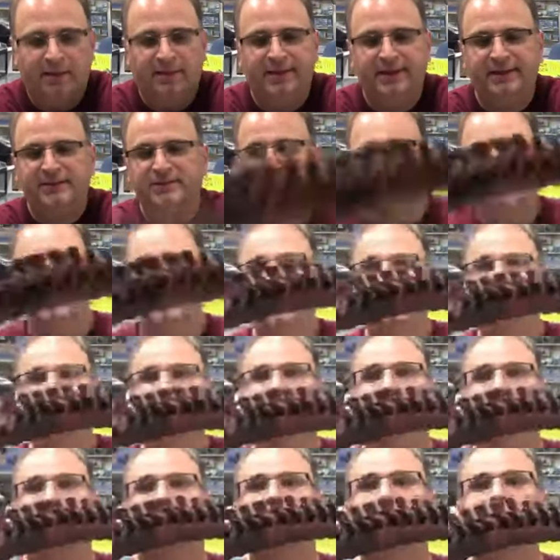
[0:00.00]
this
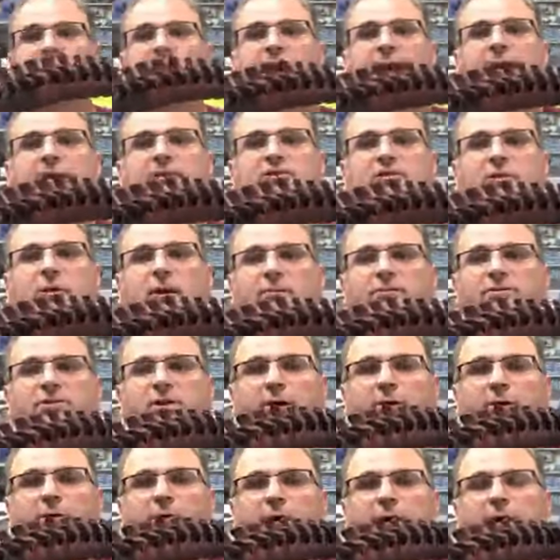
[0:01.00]
right here, the dinosaur
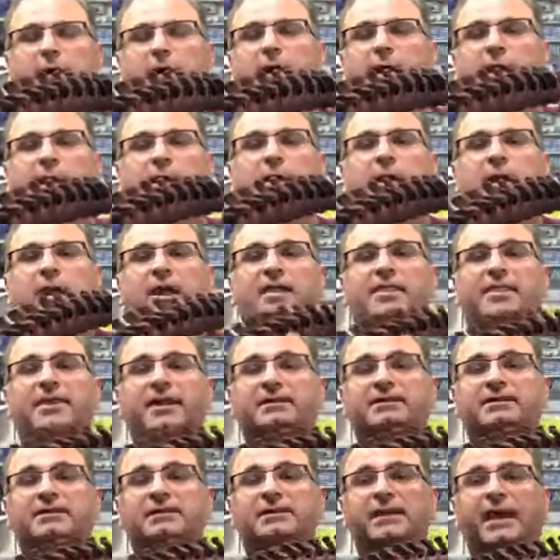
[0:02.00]
I was showing you again,
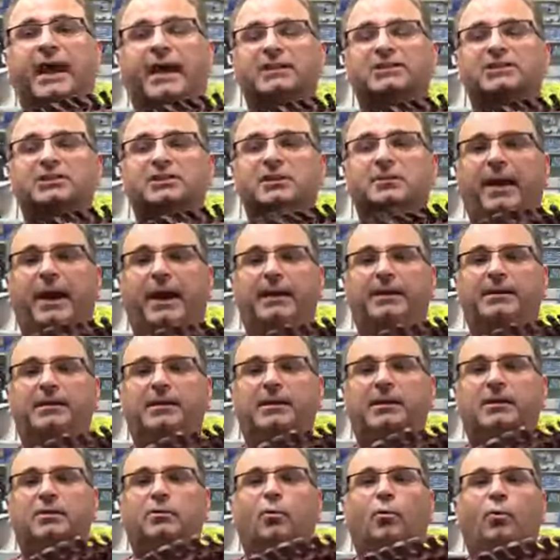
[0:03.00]
this is actually
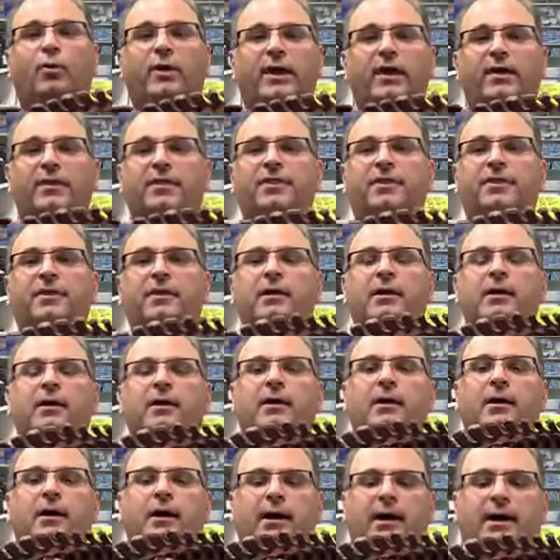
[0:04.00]
painted with
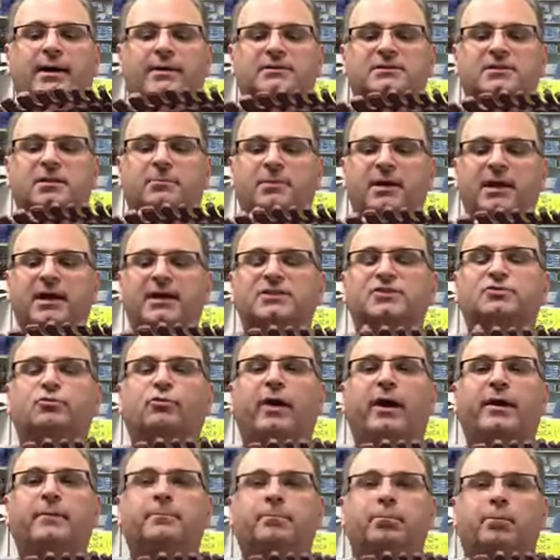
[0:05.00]
Tamiya's
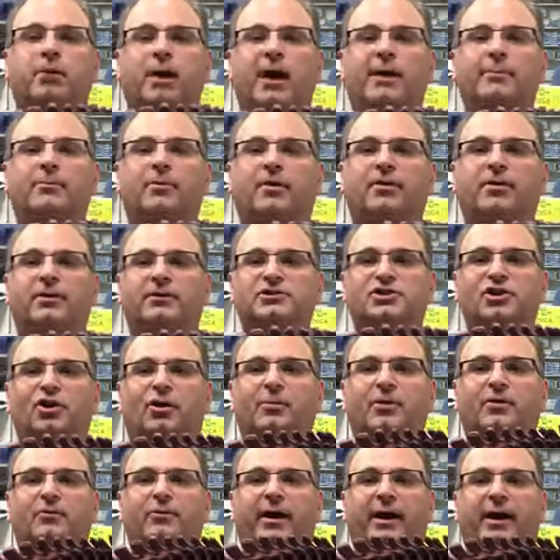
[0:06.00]
red primer, the
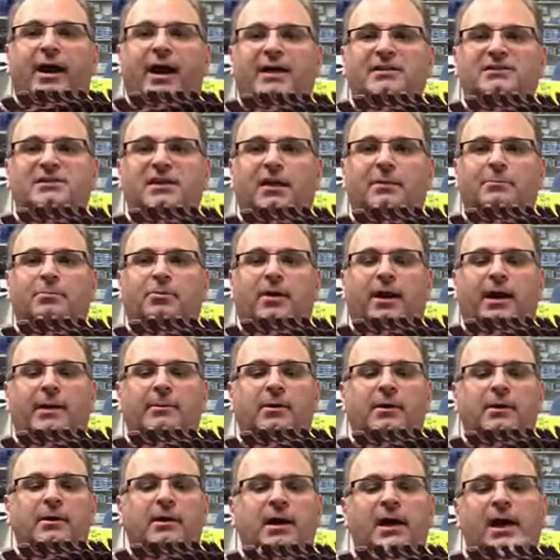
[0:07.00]
German red oxide
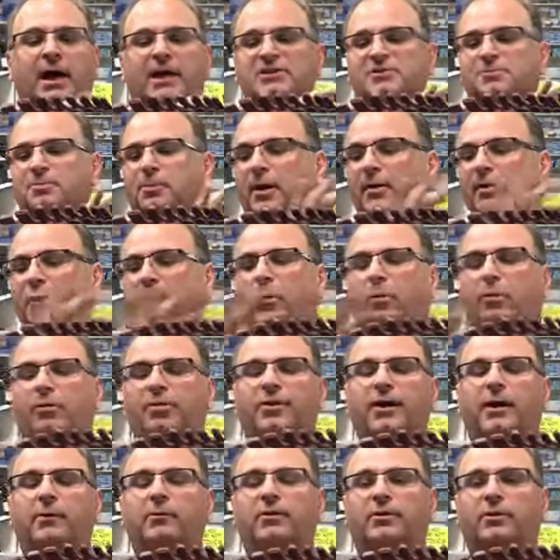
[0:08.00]
primer. Spray the whole
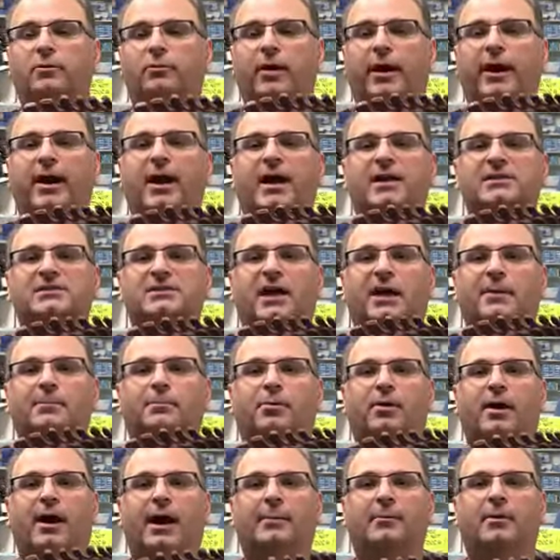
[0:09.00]
thing with the red oxide
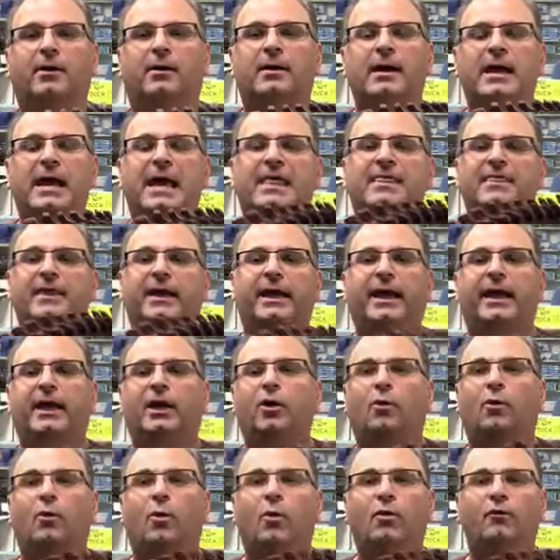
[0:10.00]
primer, then I
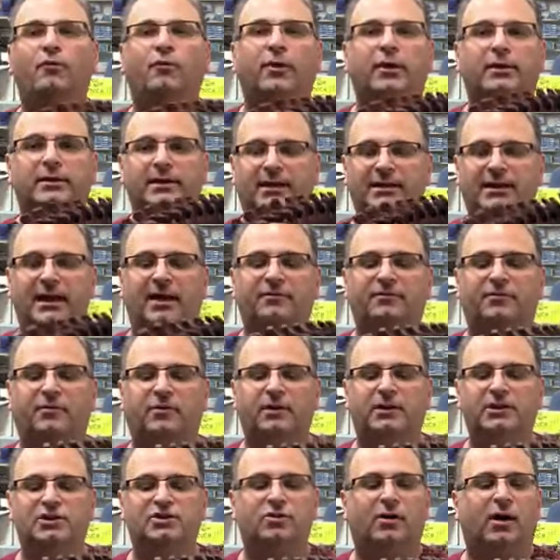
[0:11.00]
go over it, let that fully
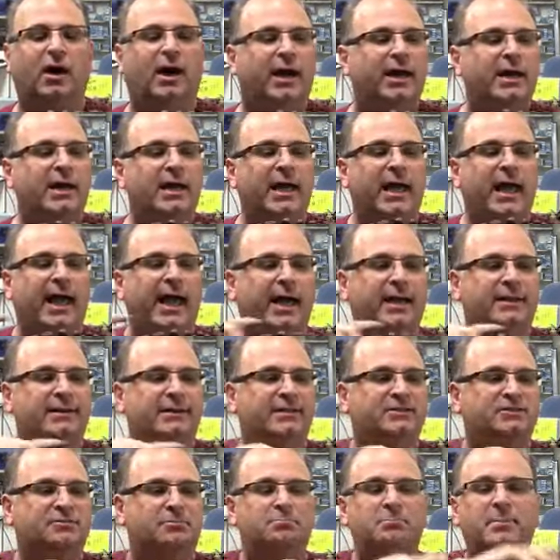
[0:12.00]
dry, and this
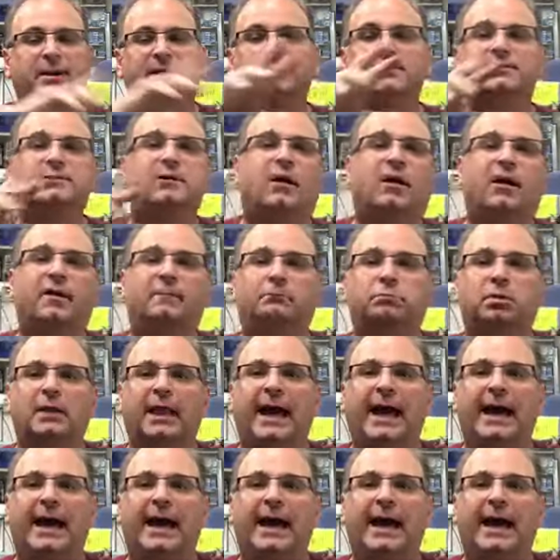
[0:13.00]
mist on black,